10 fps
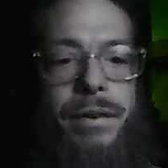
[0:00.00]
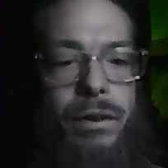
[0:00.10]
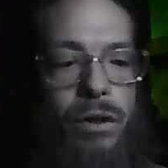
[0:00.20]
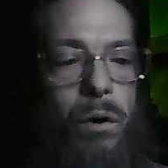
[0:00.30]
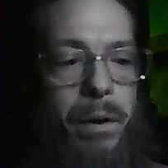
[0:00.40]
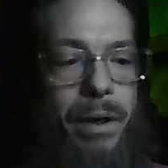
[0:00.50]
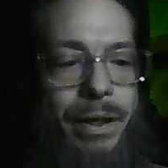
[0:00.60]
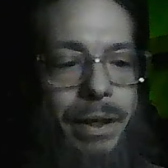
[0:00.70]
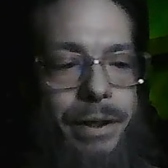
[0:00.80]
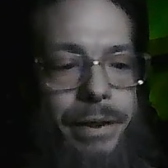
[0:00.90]

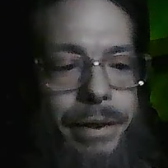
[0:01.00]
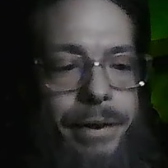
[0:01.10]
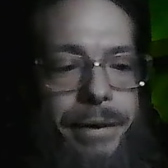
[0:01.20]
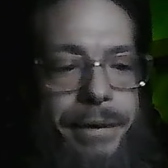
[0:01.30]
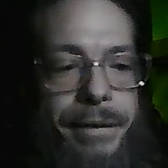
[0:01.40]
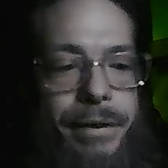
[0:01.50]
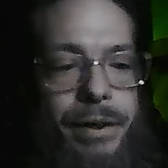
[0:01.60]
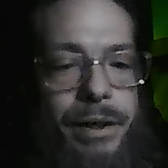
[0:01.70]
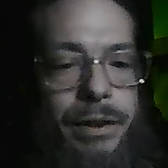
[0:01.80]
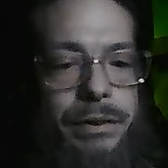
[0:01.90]
nobody
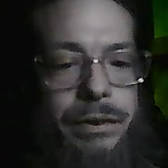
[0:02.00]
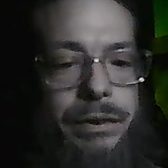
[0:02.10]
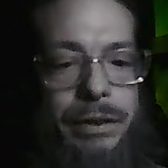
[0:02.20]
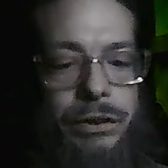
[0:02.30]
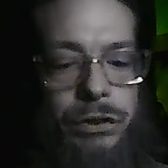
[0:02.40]
that